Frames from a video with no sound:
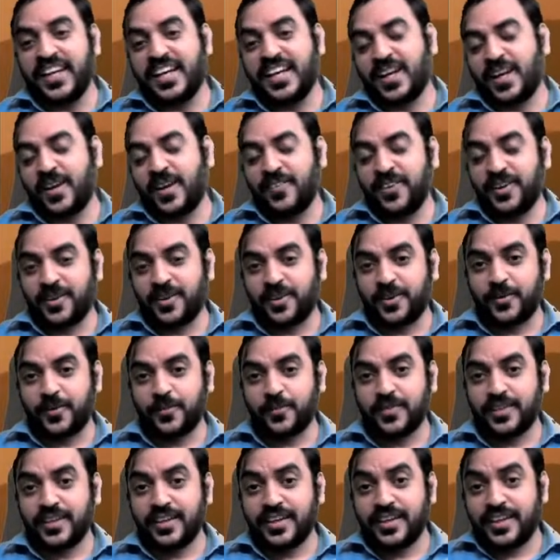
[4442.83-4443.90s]
clever.
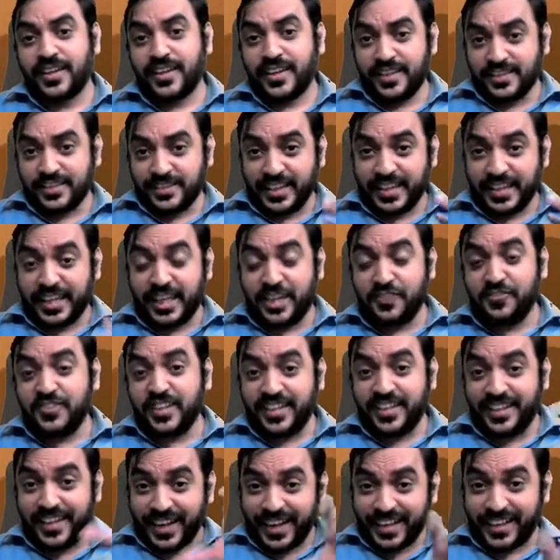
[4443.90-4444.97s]
They give the
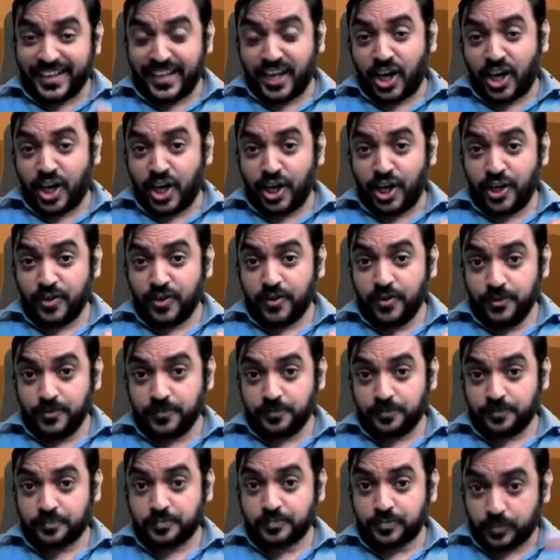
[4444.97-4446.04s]
data
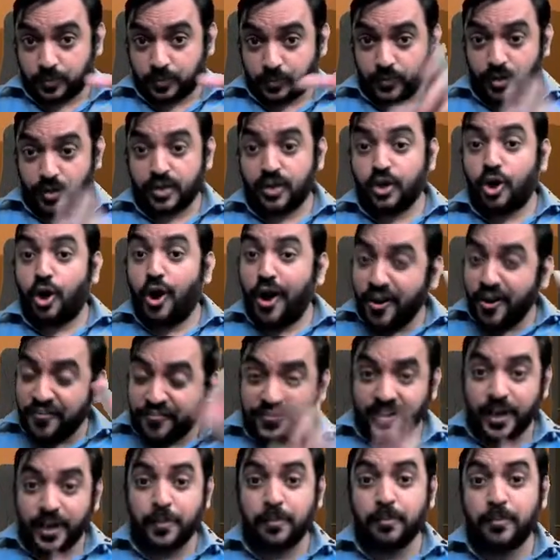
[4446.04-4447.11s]
of
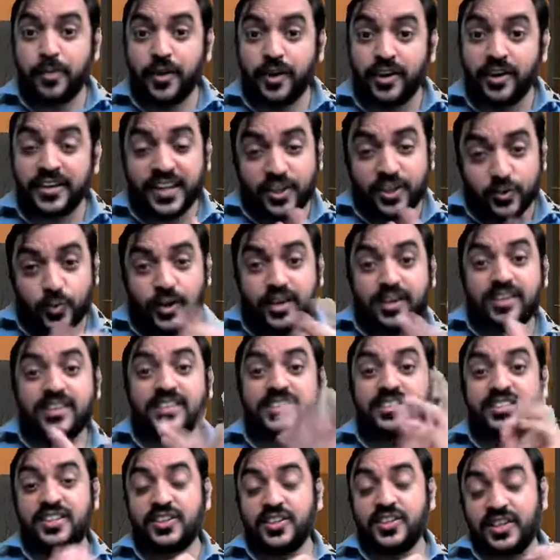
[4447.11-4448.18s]
number in words.
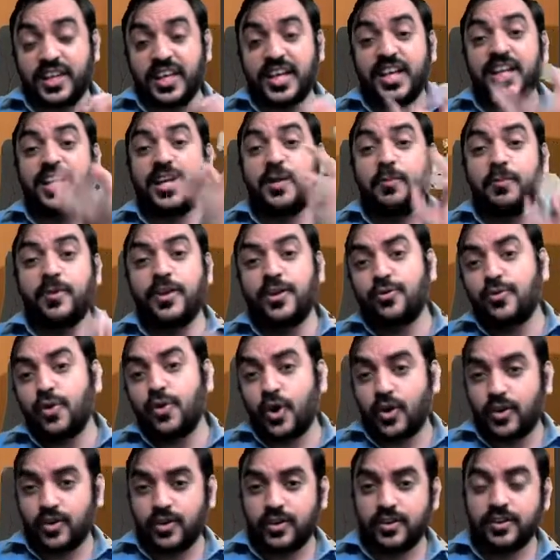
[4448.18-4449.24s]

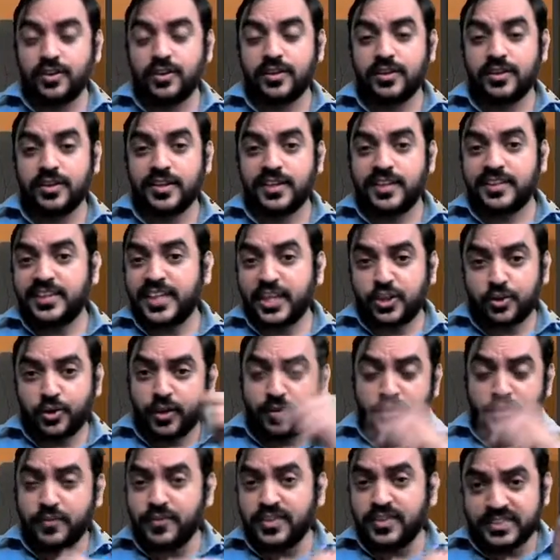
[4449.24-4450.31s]
TWO. They could have
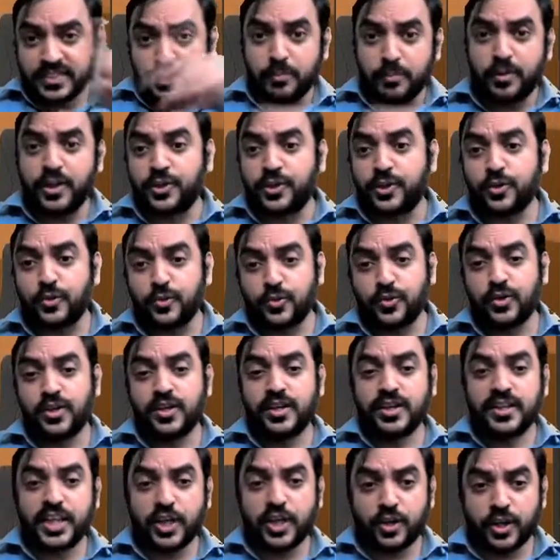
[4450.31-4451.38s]
given symbol 2.
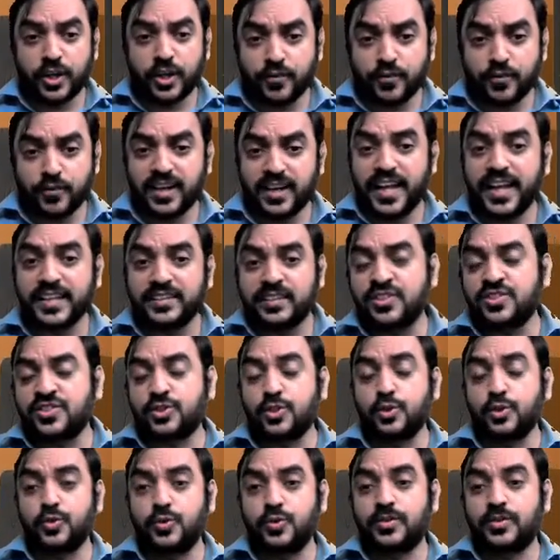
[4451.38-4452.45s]
They could have given like this
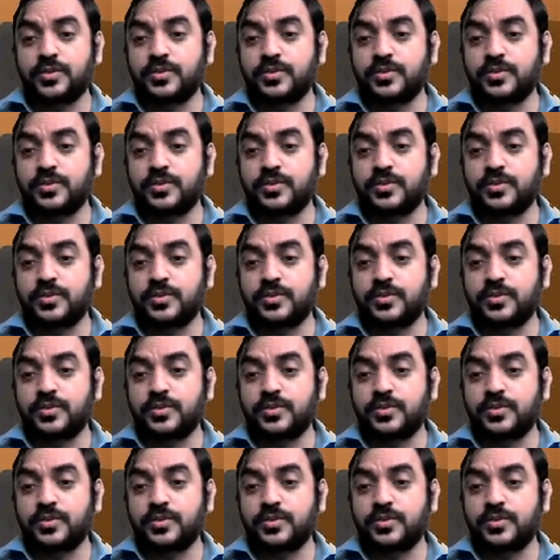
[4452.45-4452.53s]
too.